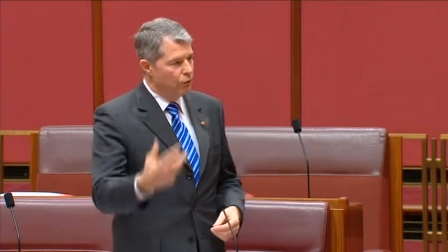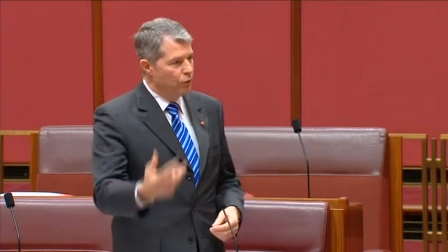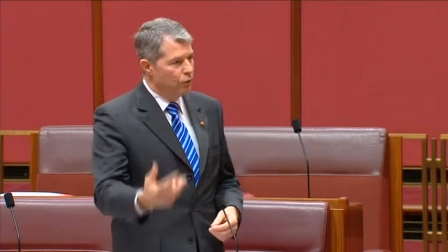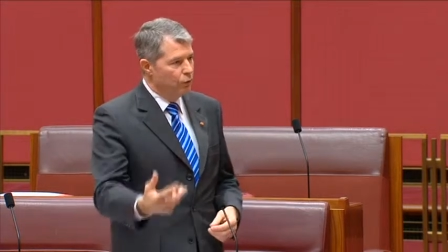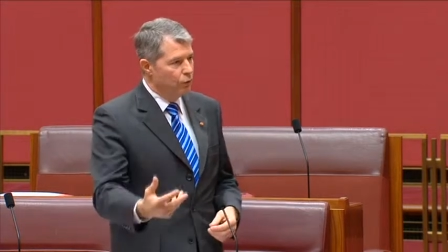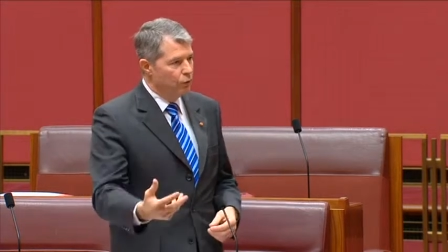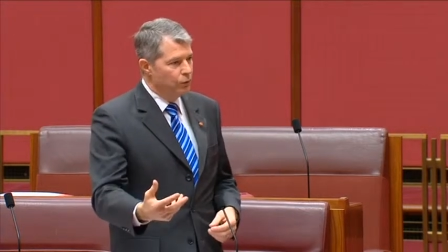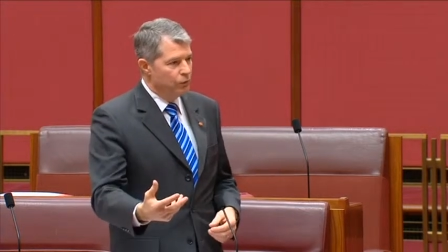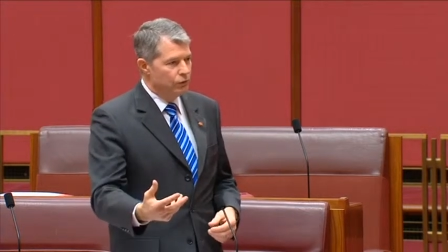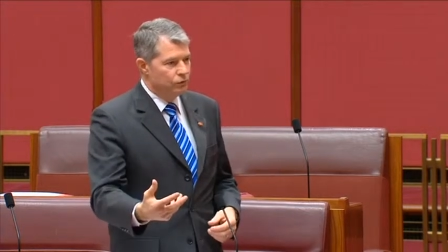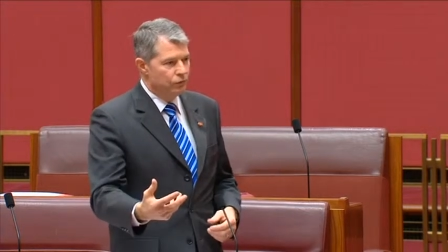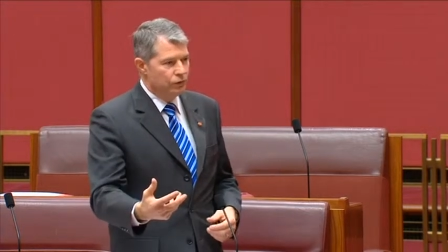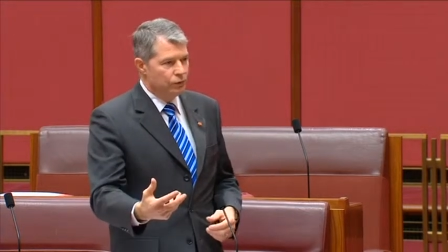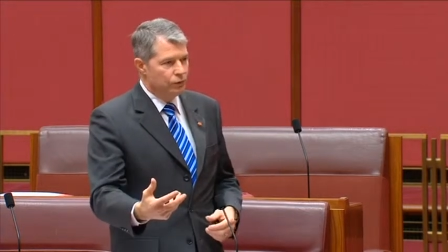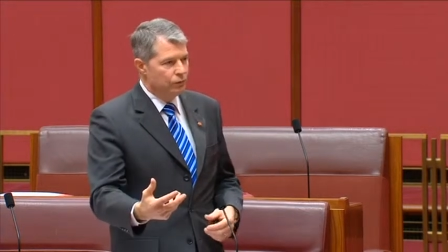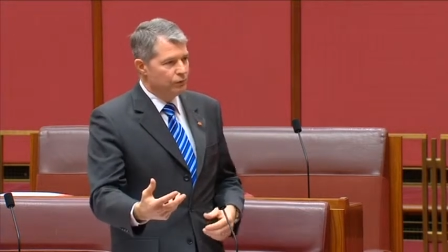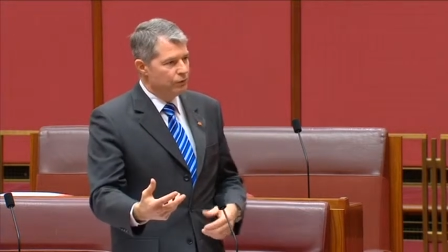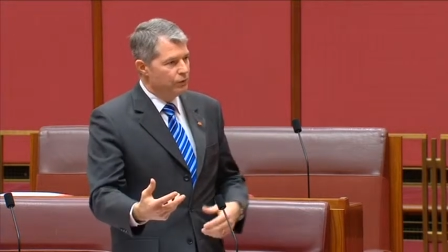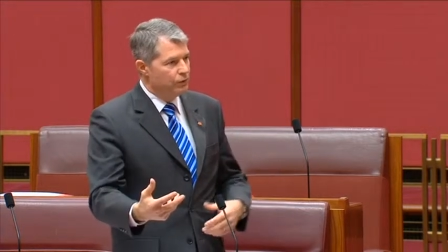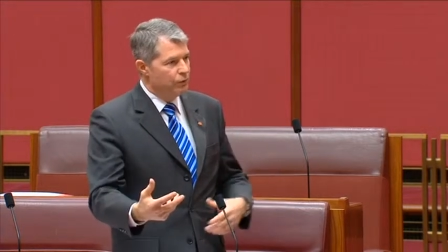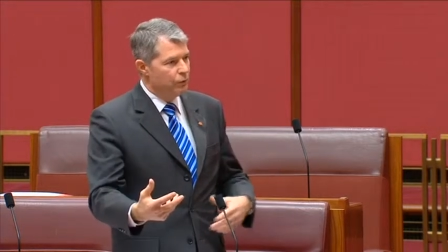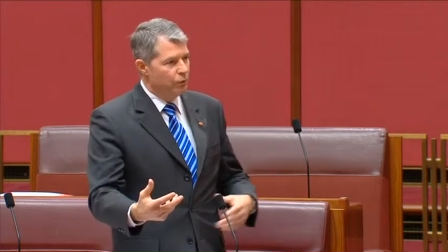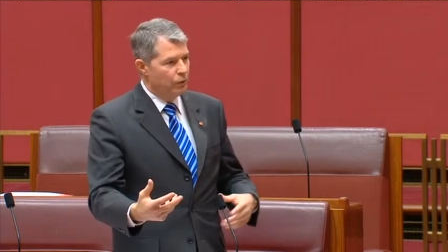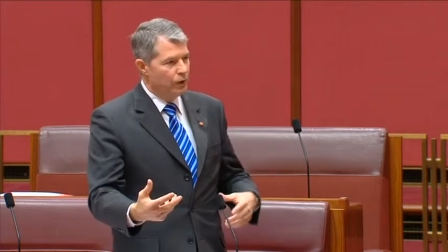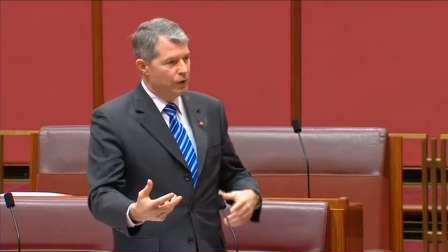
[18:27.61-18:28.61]
who is
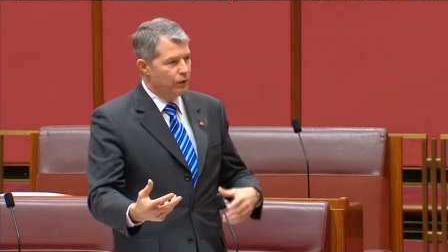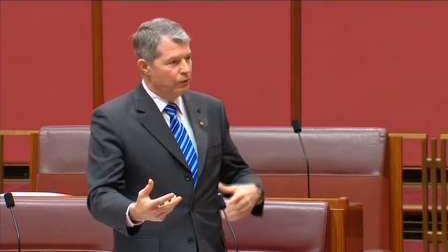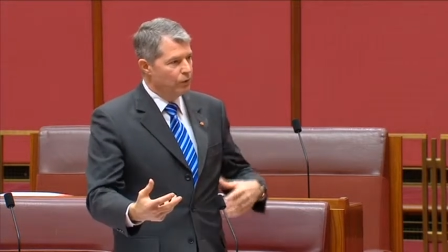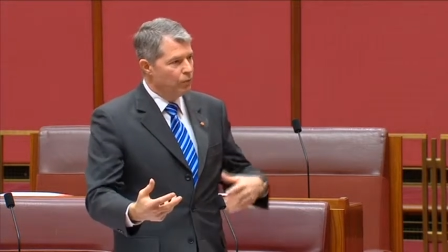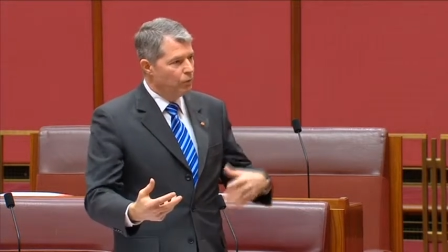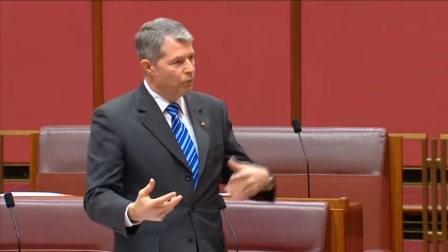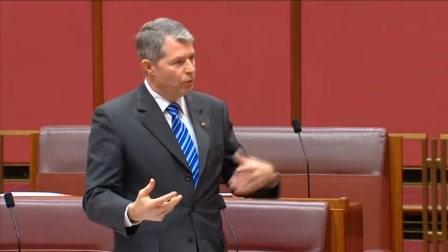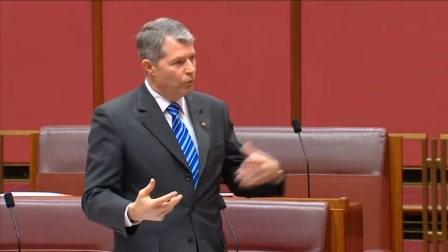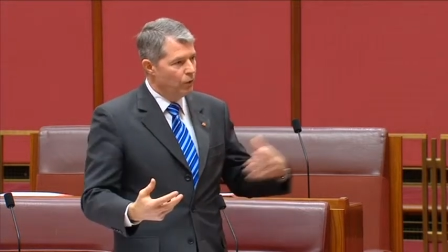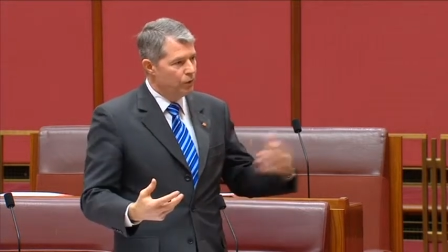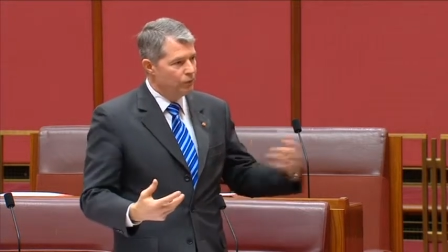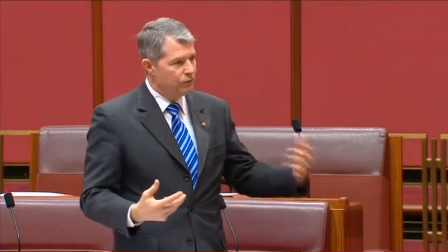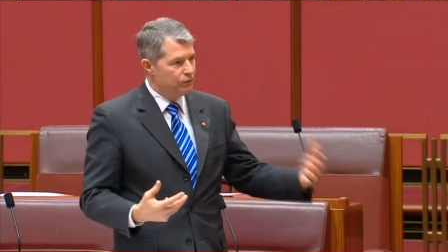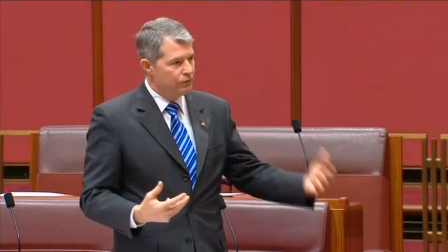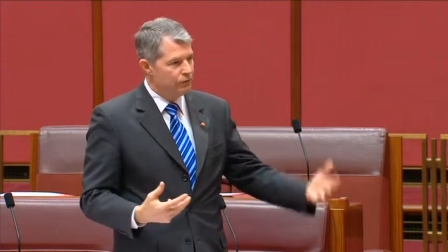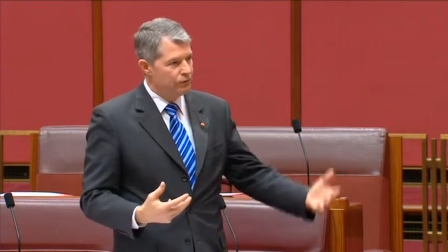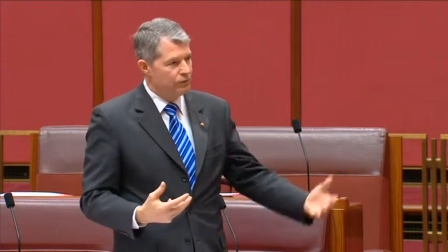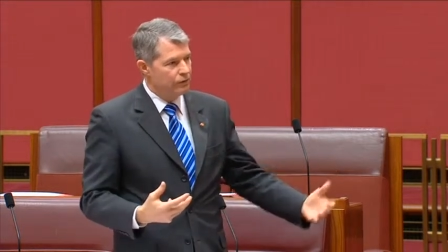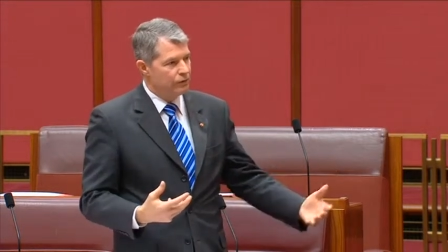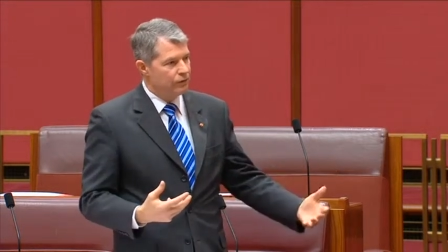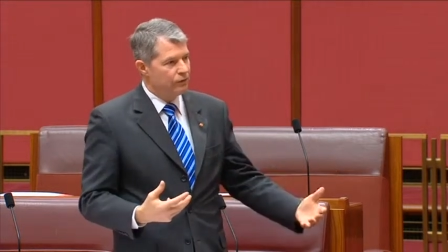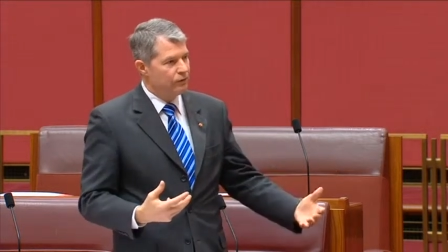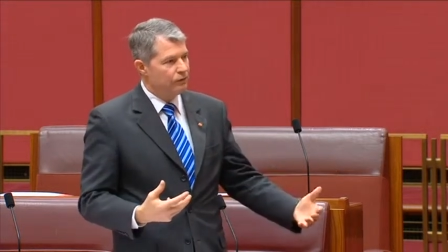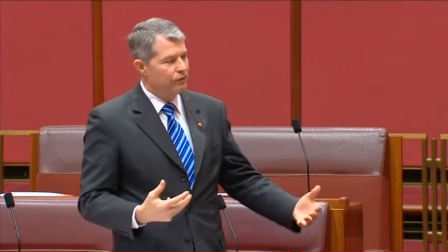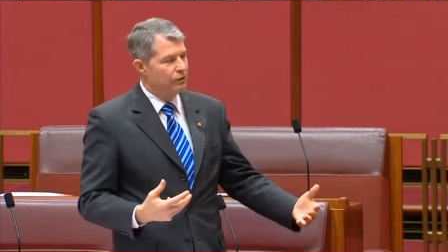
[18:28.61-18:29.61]
guilty when, what's
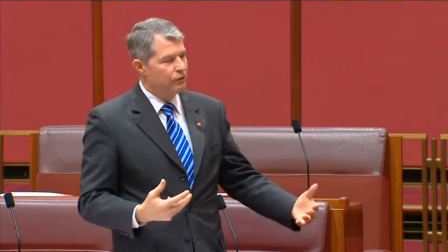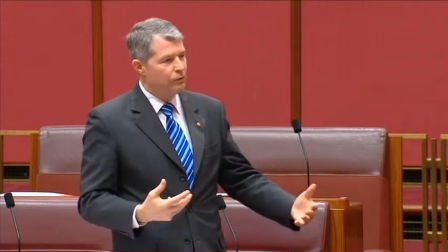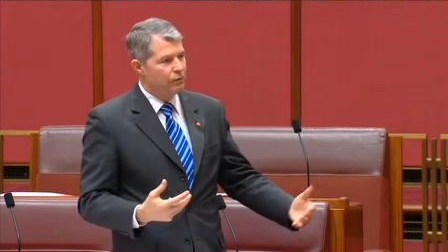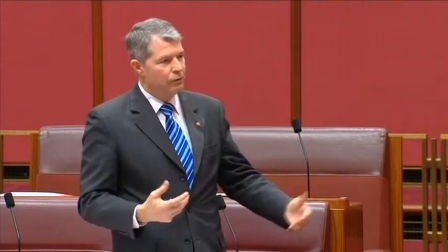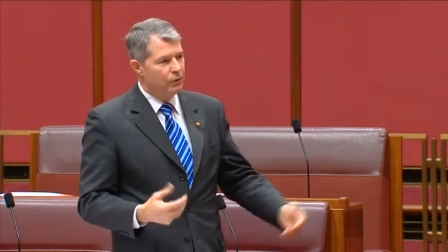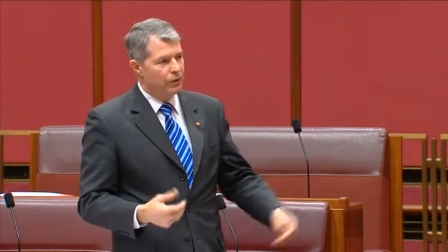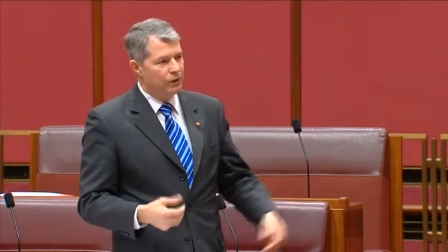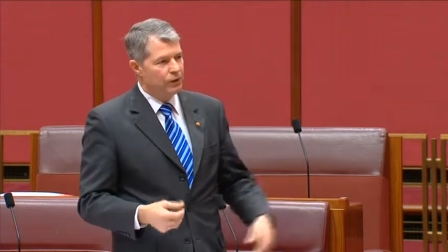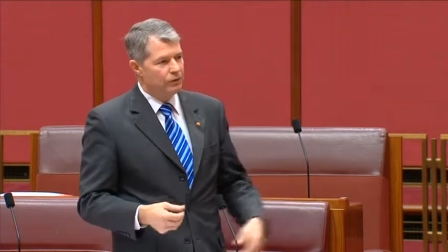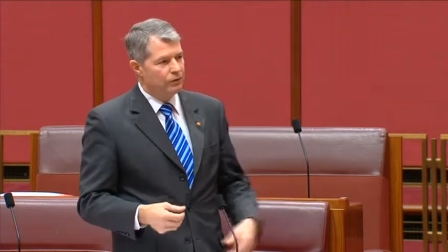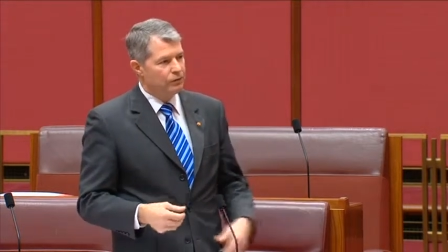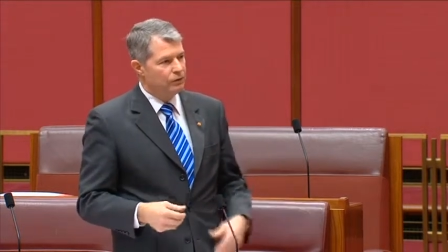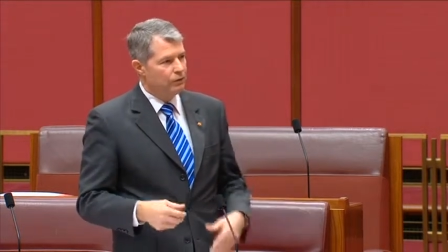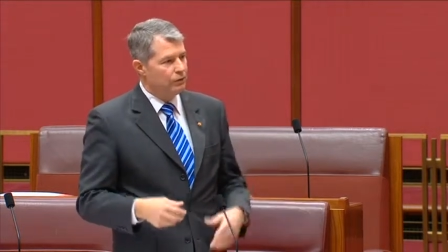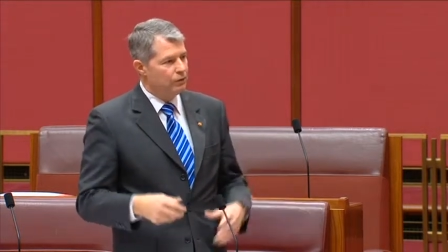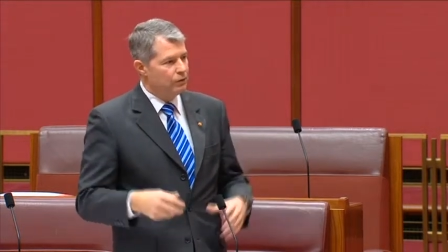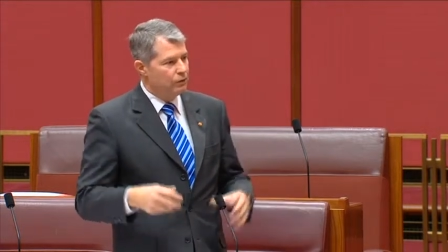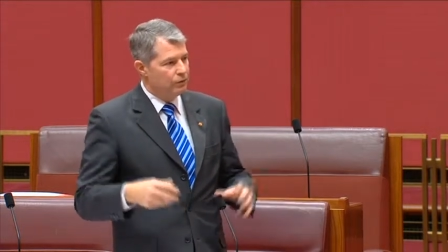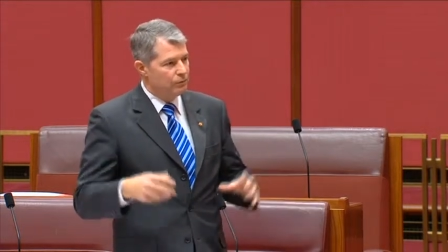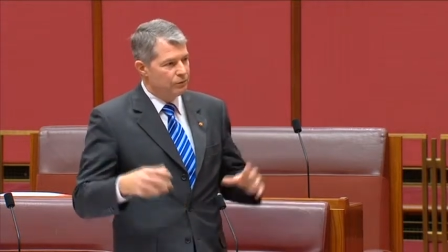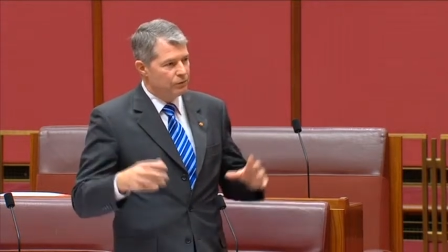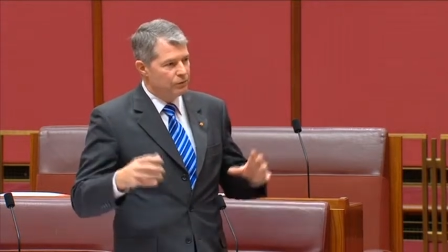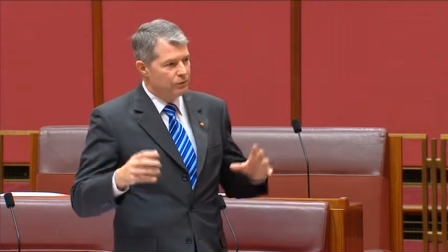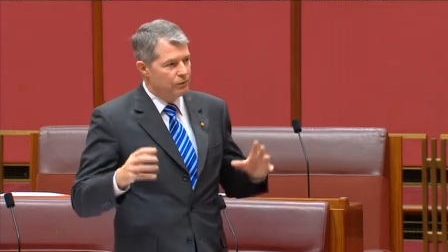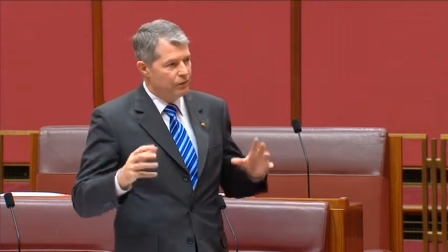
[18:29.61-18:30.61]
an extenuating
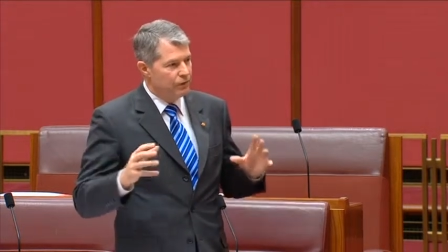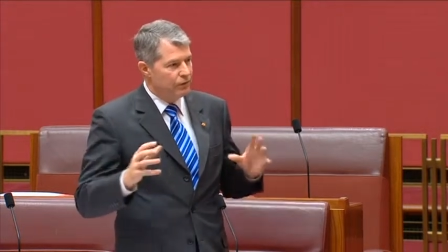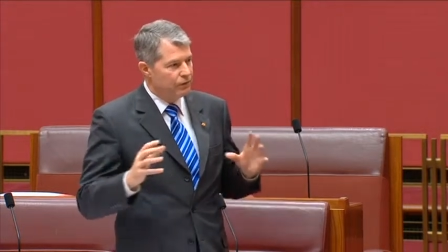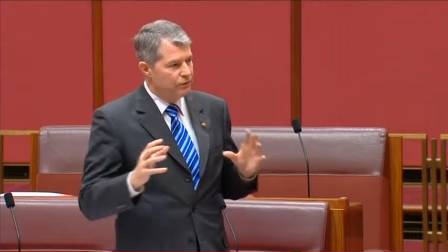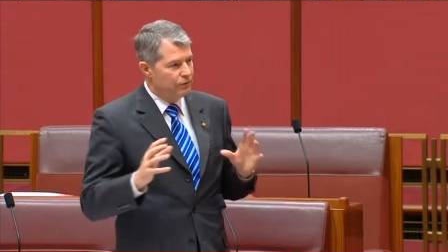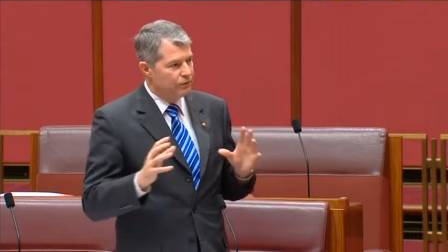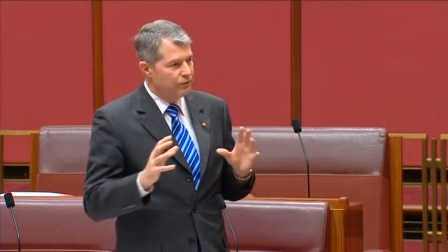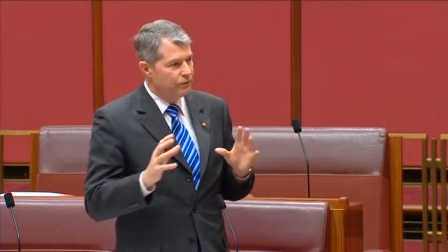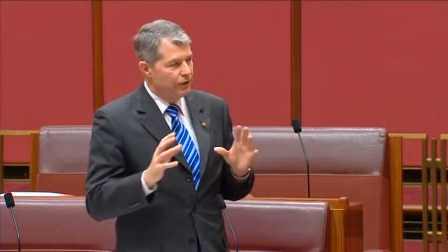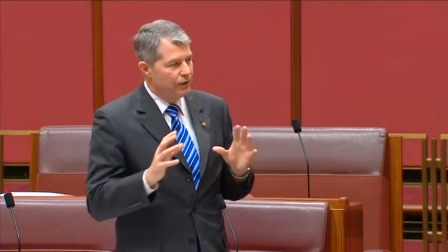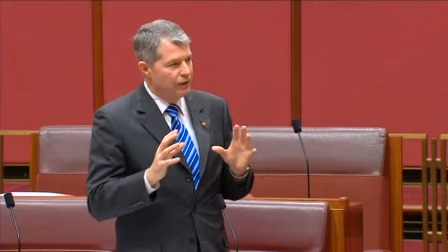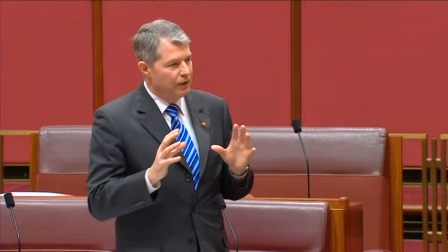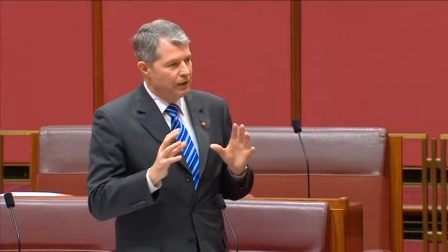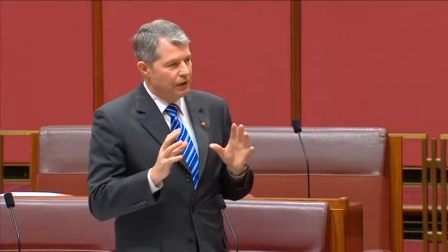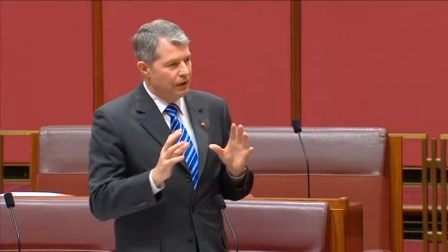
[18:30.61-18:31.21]
circumstance,